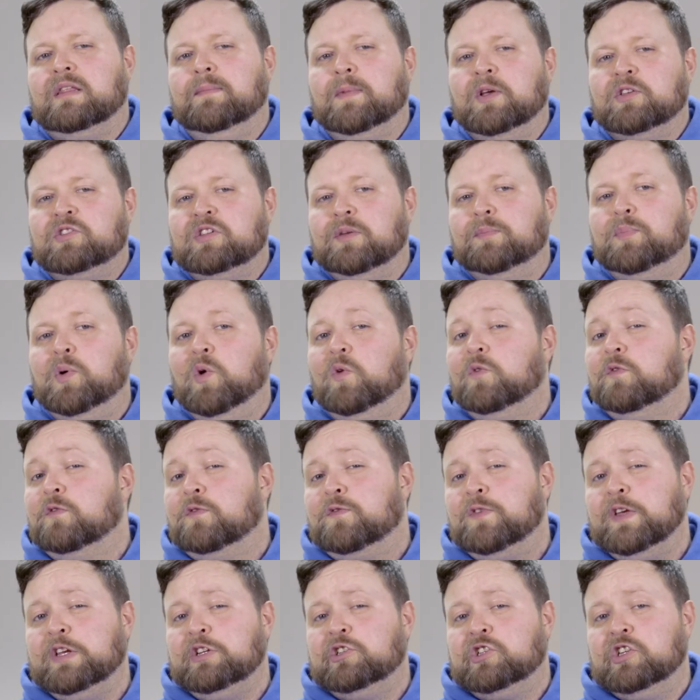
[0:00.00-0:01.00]
the most important
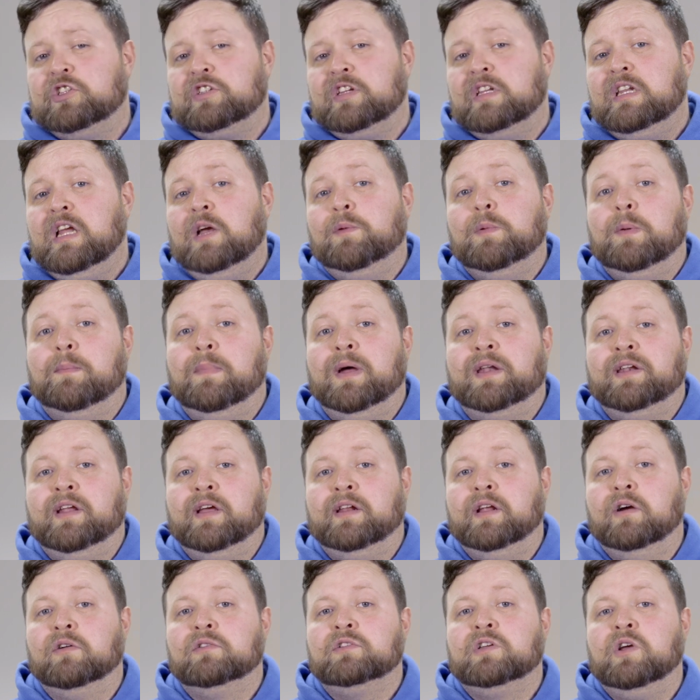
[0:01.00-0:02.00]
feature to know in
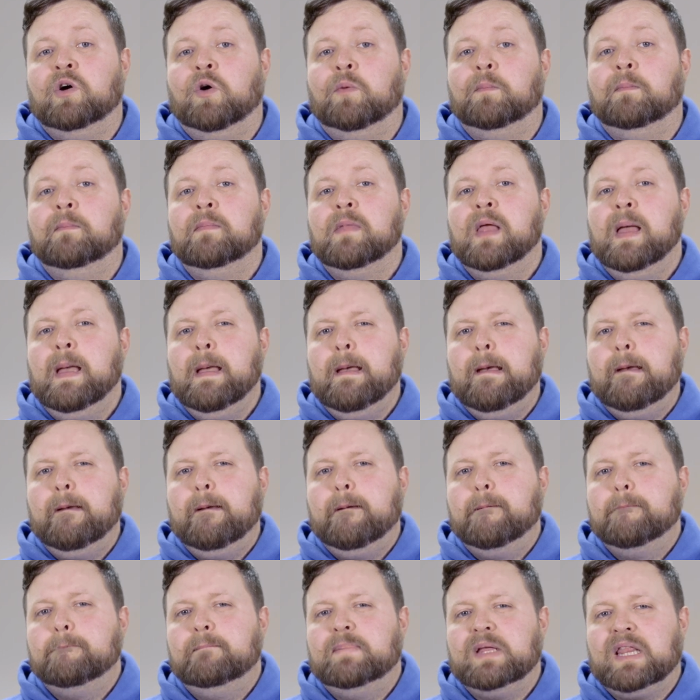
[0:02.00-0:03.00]
monday.com,
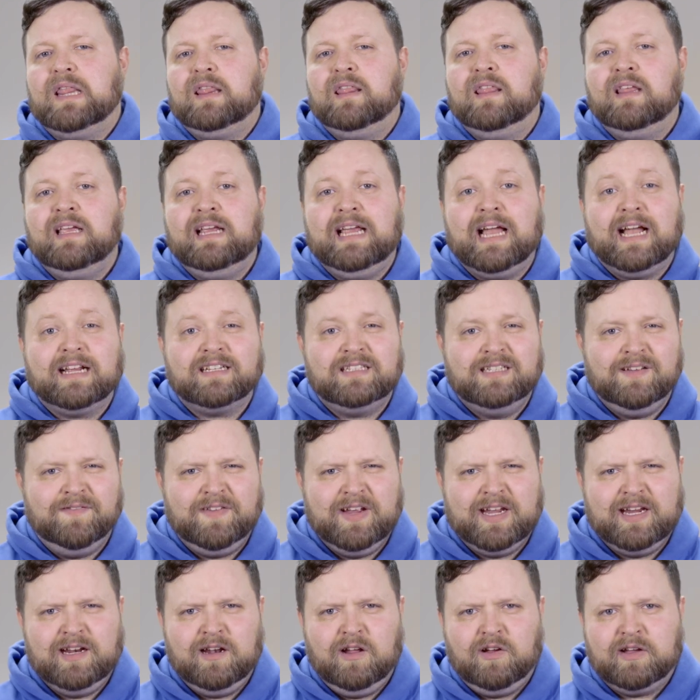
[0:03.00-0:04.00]
but the
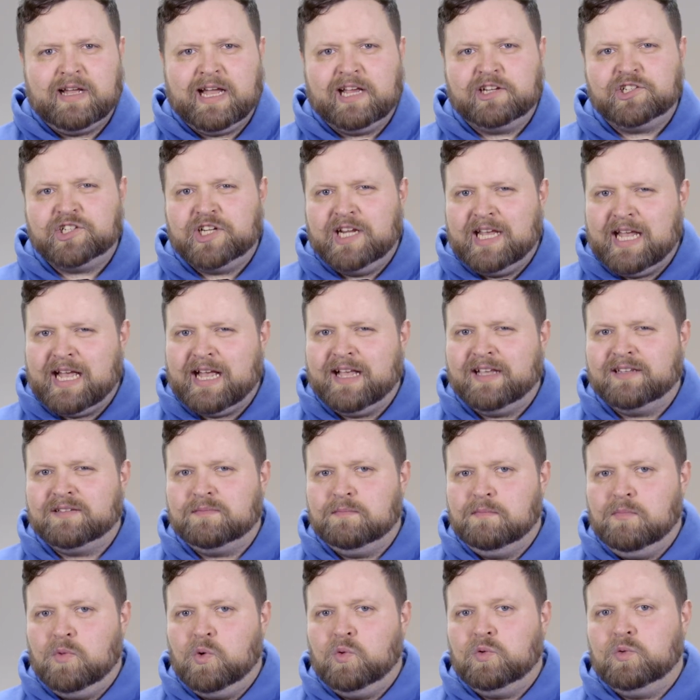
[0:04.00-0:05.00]
activity log actually has
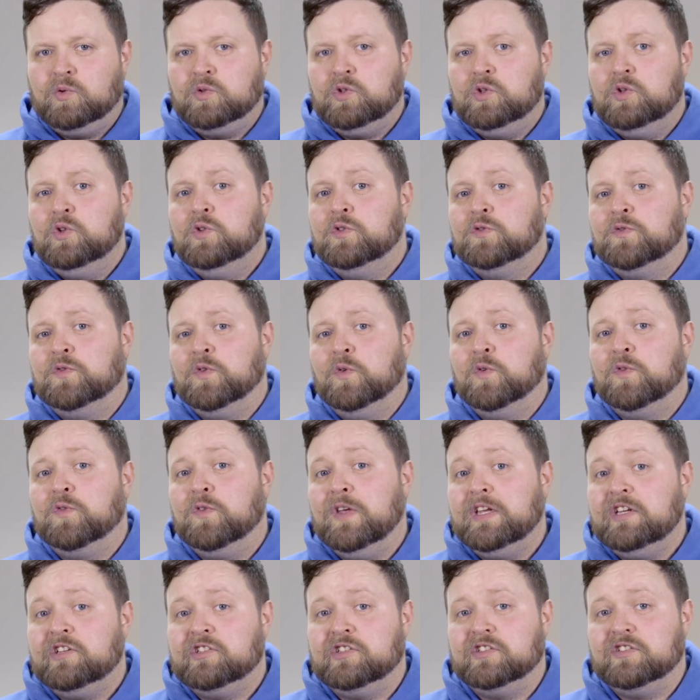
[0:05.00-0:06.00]
more useful
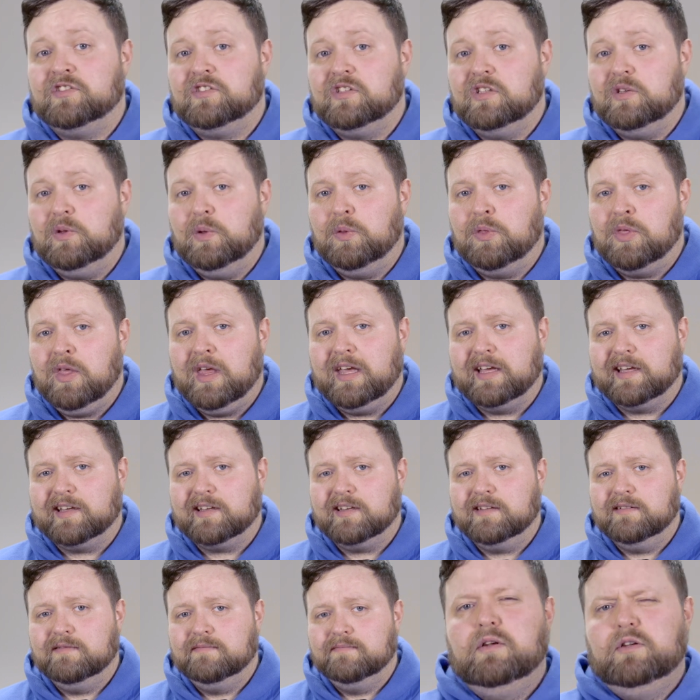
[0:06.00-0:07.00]
features than you think.
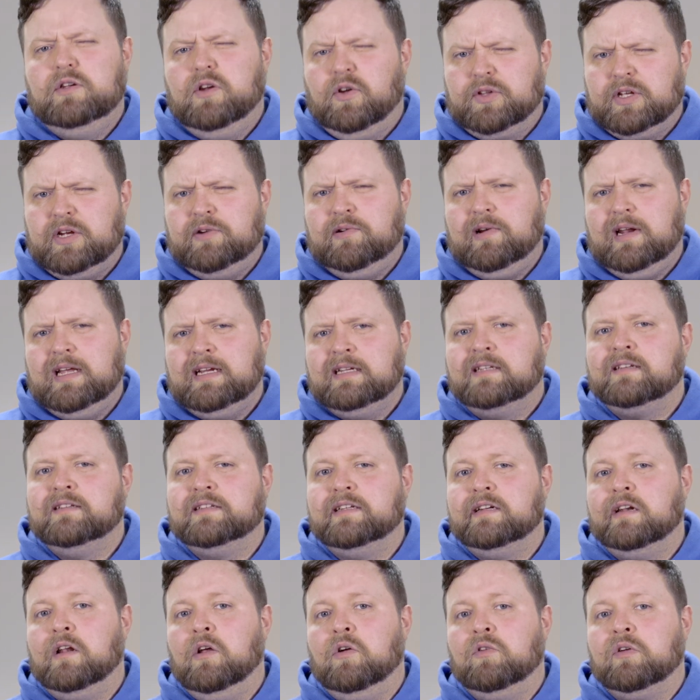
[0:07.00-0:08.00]
Not only does
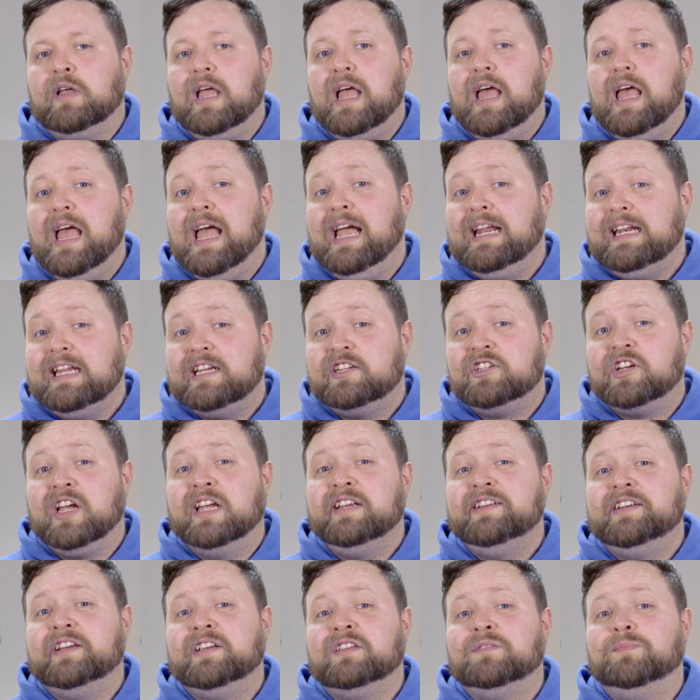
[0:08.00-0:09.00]
it log any
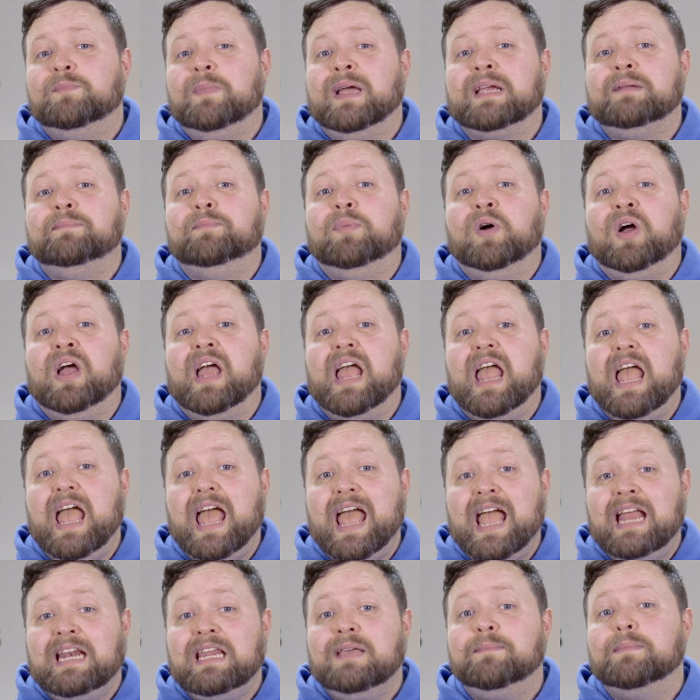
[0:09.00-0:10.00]
changes made by
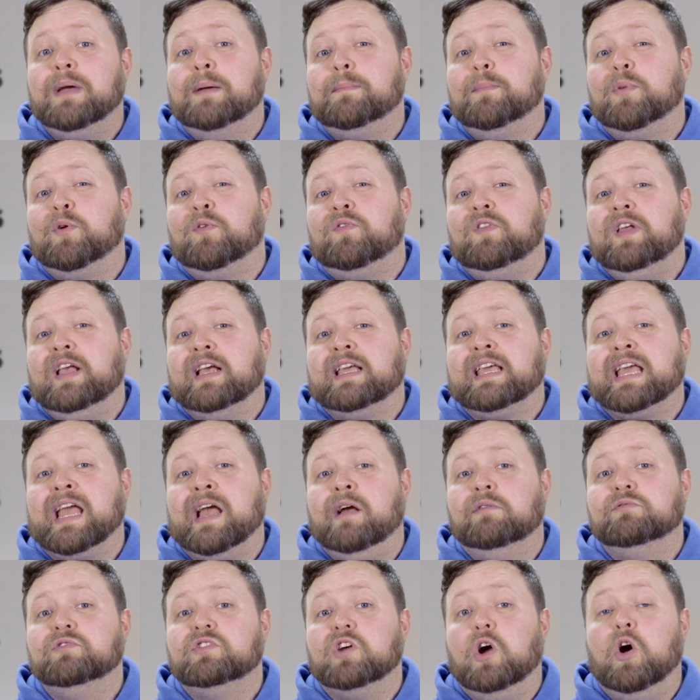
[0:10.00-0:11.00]
any member of the
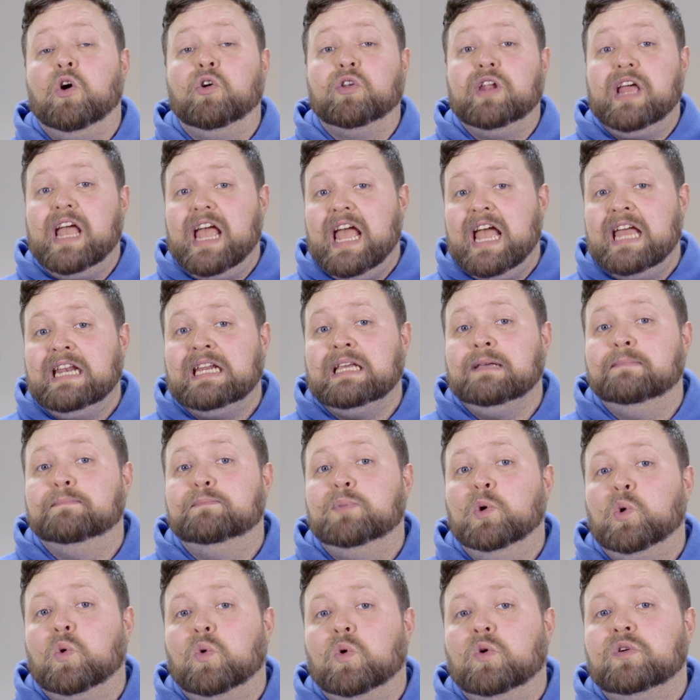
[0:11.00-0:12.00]
account on any
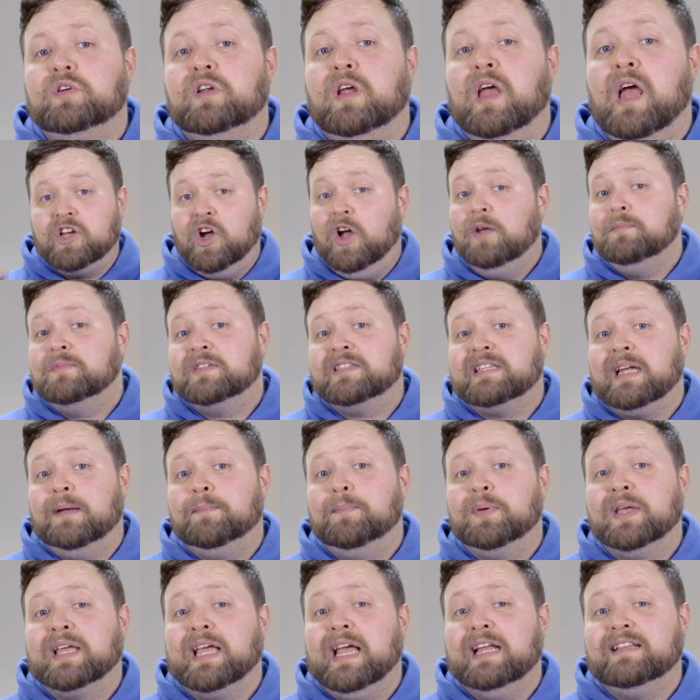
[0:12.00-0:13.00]
board,
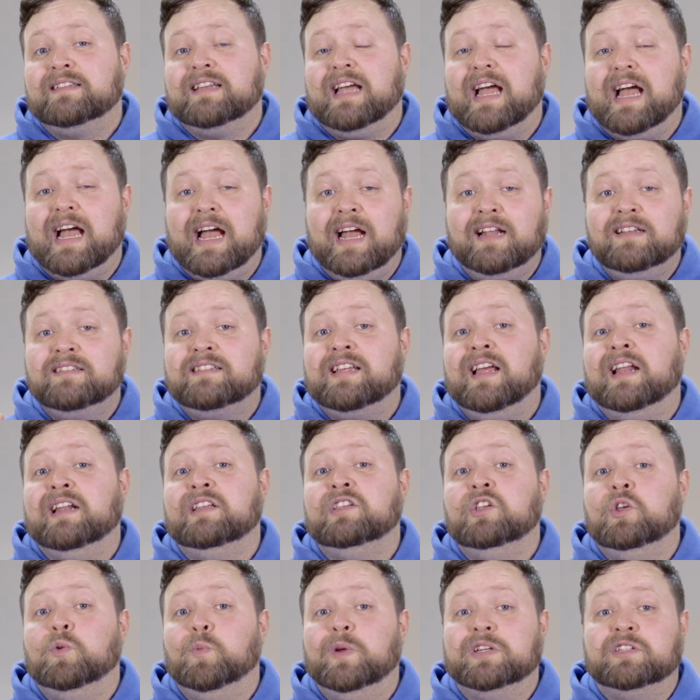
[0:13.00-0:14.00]
timestamping it and
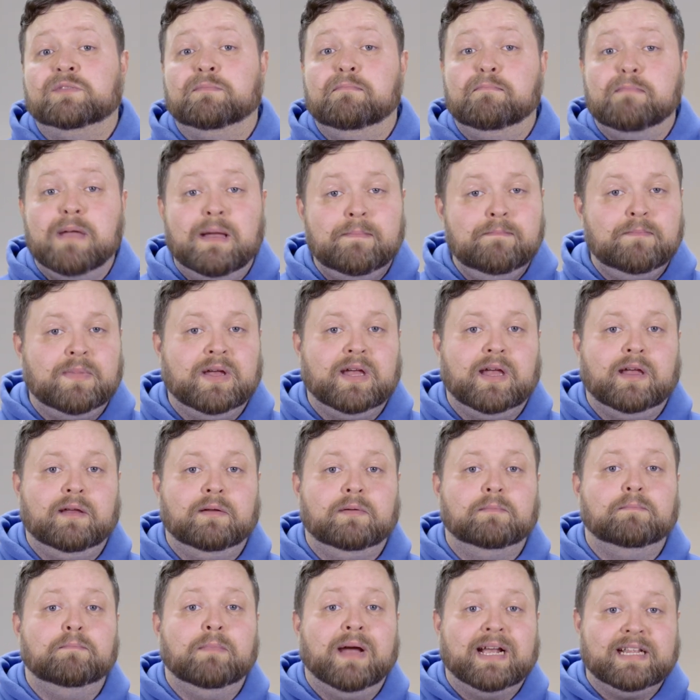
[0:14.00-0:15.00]
telling you which member
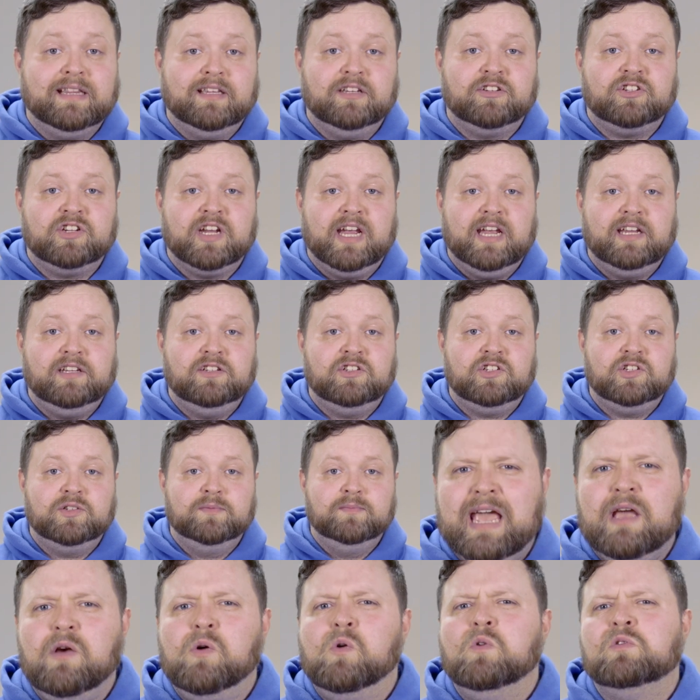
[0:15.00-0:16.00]
made the change,
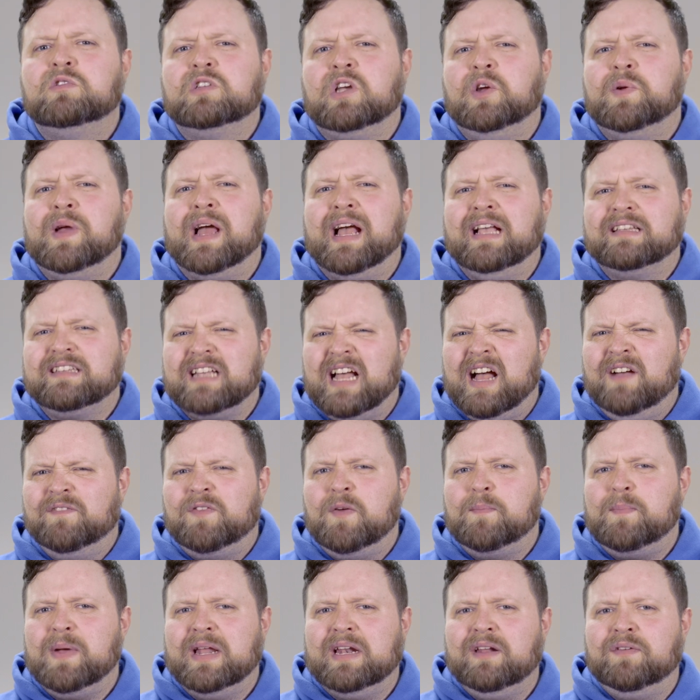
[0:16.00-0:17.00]
it also has other
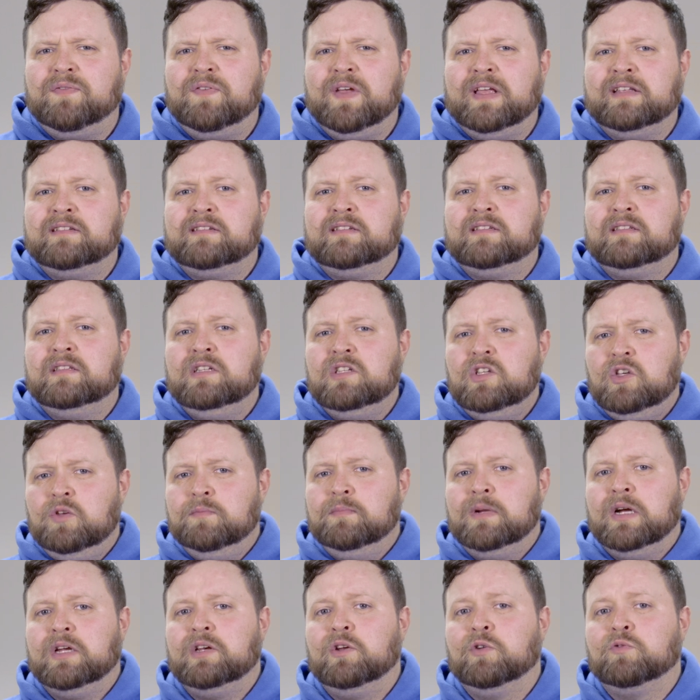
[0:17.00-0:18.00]
benefits that you
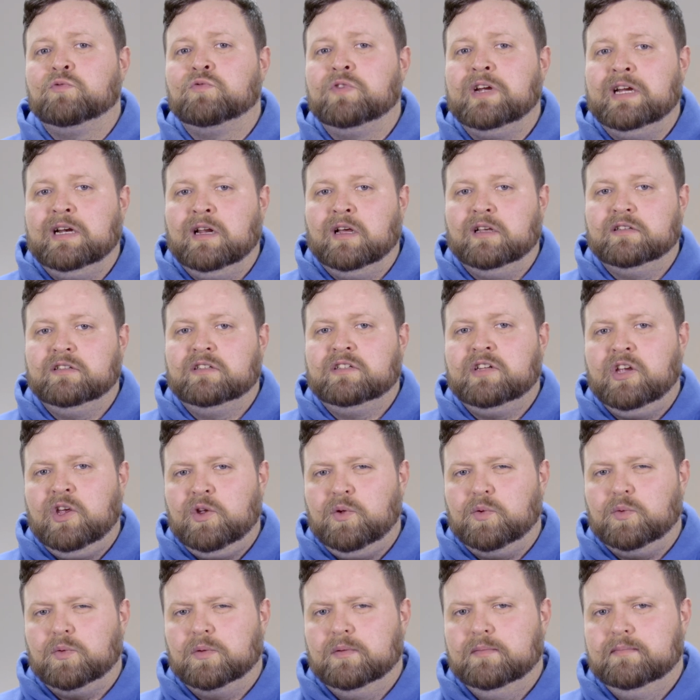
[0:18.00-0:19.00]
might not realize
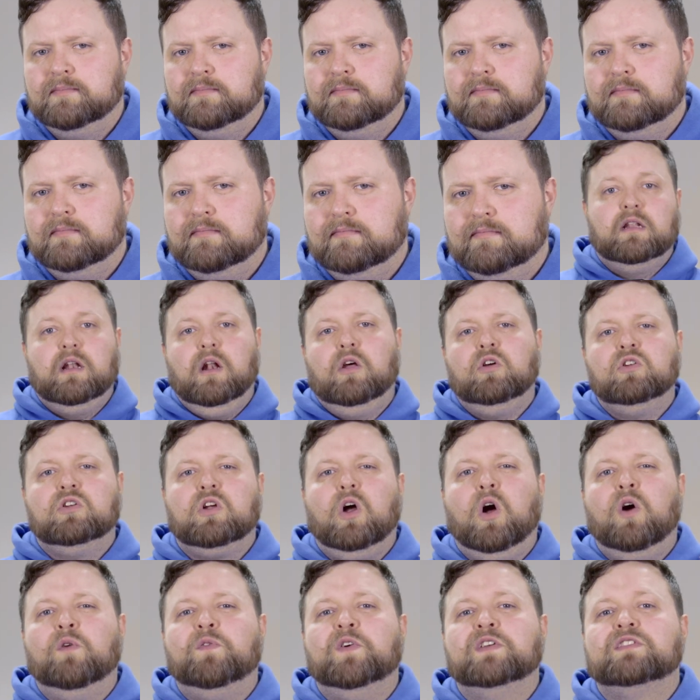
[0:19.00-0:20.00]
too. Log
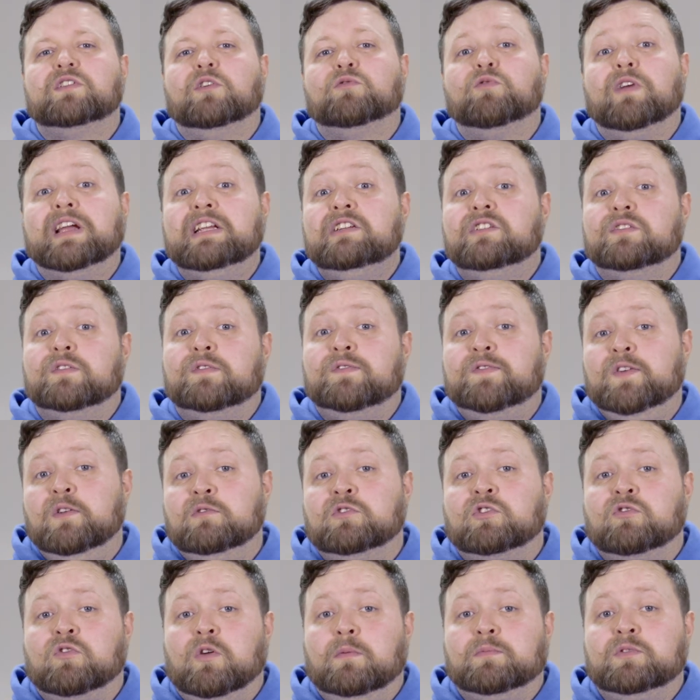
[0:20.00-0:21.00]
offers a range of
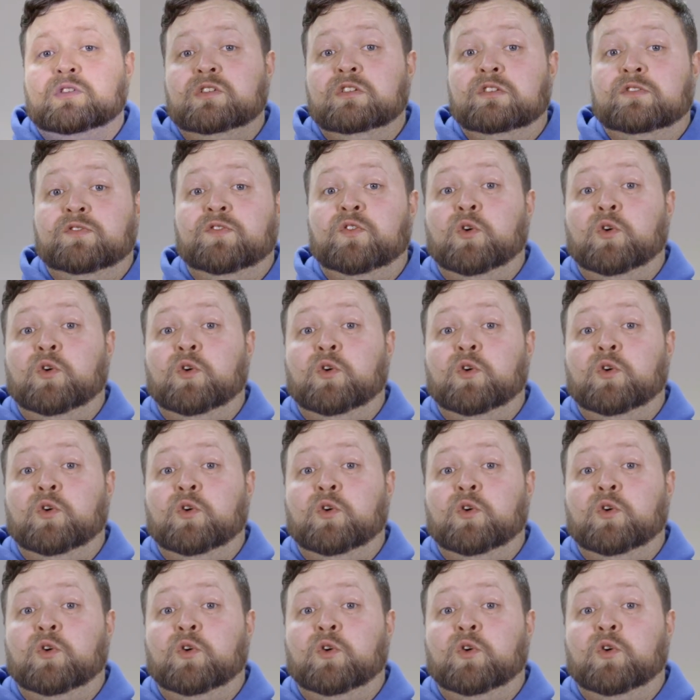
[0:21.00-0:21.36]
filter options